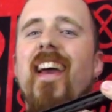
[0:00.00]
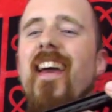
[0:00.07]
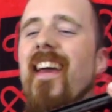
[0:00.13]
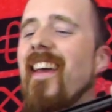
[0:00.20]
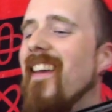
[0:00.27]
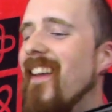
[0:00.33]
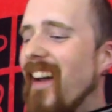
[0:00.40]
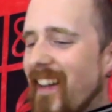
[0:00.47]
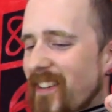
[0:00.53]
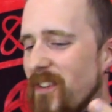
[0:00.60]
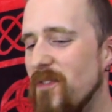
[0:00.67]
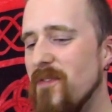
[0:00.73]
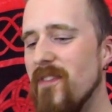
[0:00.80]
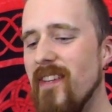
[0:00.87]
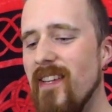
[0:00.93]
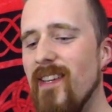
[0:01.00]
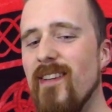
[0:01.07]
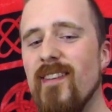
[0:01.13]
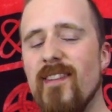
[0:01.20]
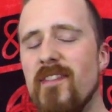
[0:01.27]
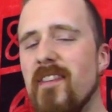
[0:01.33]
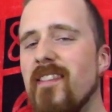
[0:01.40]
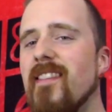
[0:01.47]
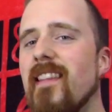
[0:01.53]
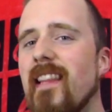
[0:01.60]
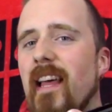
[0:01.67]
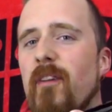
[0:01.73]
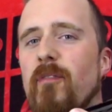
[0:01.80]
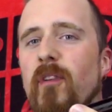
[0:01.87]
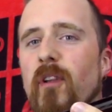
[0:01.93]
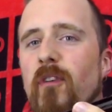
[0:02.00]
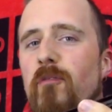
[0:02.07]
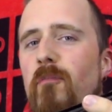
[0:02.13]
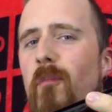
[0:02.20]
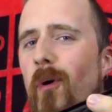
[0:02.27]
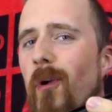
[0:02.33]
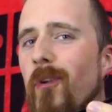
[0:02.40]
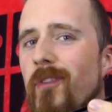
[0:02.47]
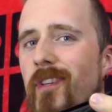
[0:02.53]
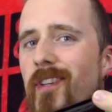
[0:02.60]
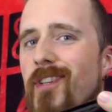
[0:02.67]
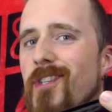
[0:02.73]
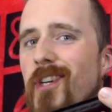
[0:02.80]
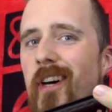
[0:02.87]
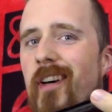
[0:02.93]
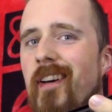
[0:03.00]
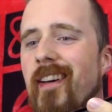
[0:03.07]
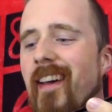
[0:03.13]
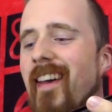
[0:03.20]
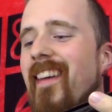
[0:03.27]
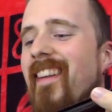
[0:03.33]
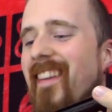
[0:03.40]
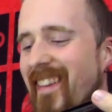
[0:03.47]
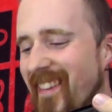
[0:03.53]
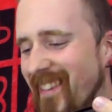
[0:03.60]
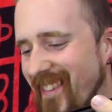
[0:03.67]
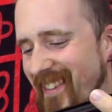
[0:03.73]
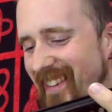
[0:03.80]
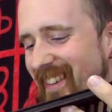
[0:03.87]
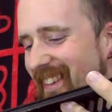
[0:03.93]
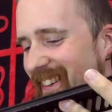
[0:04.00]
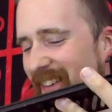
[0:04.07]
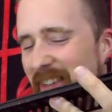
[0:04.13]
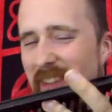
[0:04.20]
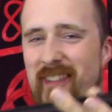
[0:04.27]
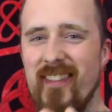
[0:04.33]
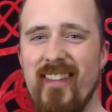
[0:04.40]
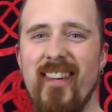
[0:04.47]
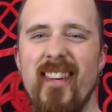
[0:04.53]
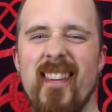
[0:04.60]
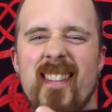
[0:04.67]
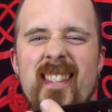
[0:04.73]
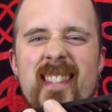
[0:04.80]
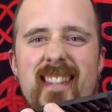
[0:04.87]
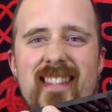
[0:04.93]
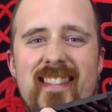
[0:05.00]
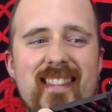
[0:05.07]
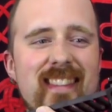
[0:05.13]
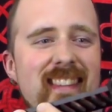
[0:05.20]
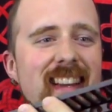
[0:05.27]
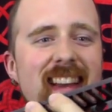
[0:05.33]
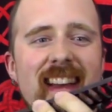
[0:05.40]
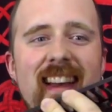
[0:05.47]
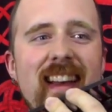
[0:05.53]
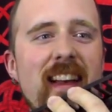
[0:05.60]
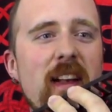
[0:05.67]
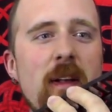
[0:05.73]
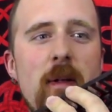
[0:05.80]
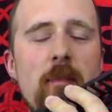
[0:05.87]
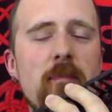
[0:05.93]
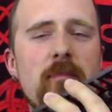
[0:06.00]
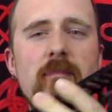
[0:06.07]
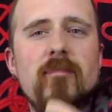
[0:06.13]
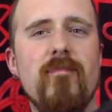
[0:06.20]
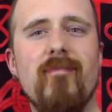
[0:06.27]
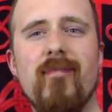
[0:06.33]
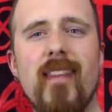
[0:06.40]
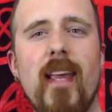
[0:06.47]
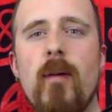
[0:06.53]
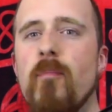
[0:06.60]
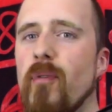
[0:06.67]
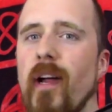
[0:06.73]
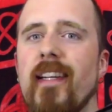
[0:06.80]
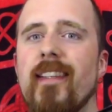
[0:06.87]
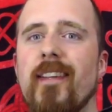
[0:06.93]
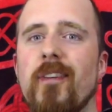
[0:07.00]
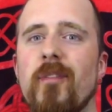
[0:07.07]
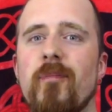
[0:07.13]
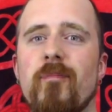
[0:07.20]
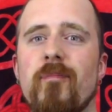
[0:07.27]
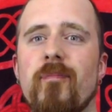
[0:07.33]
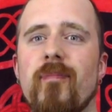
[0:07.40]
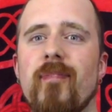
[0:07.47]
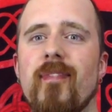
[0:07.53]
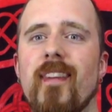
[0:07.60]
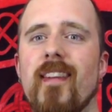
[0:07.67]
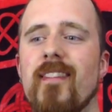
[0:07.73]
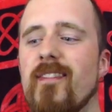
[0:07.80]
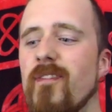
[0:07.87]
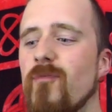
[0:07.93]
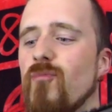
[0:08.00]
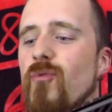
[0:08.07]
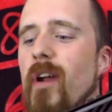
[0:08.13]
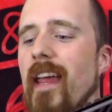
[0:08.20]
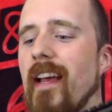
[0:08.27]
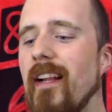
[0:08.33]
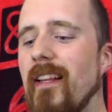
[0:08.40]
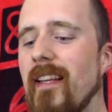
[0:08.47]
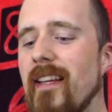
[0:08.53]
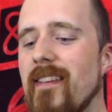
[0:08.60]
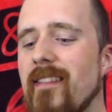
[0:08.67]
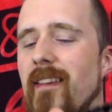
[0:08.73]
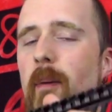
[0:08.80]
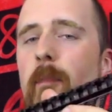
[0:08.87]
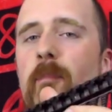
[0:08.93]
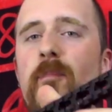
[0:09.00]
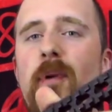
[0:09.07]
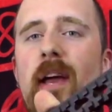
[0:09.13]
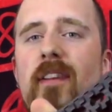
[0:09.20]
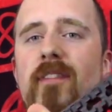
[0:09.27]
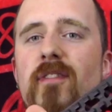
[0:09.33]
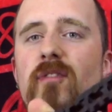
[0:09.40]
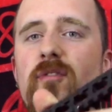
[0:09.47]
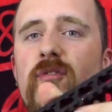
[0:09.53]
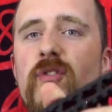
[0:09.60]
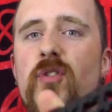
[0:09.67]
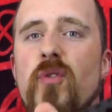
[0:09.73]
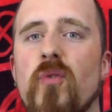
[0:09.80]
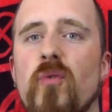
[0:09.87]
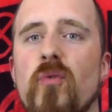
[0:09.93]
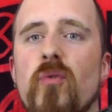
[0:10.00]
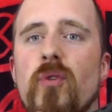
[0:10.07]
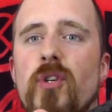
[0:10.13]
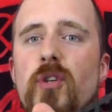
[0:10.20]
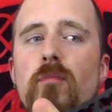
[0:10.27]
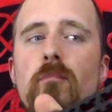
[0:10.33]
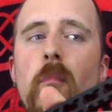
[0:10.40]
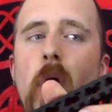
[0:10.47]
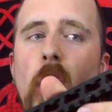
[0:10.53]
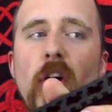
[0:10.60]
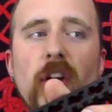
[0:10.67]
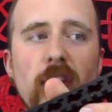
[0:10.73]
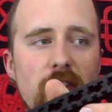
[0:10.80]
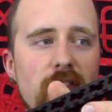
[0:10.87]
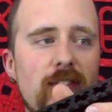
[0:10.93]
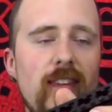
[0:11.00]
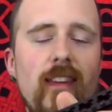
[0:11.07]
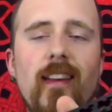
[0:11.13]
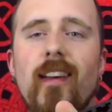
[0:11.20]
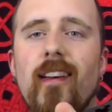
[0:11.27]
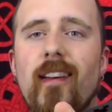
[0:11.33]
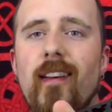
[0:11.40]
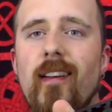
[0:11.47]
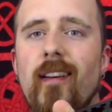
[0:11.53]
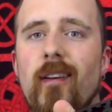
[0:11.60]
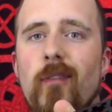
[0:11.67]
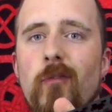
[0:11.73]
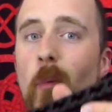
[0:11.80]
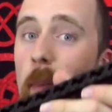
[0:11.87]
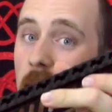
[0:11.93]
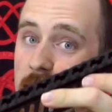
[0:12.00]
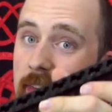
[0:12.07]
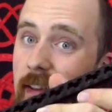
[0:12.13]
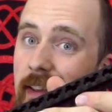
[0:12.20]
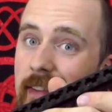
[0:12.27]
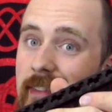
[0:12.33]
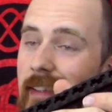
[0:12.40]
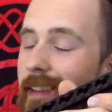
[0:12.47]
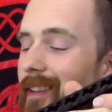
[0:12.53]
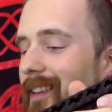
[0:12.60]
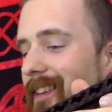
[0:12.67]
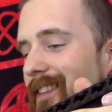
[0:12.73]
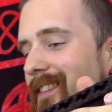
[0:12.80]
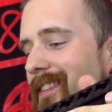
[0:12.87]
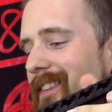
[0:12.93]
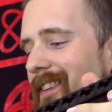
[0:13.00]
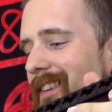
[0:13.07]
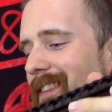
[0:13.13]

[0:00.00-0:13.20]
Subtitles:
I don't need this level of mall ninja, and also it's just impractical. This rail is a bit too humongous for my taste, at least.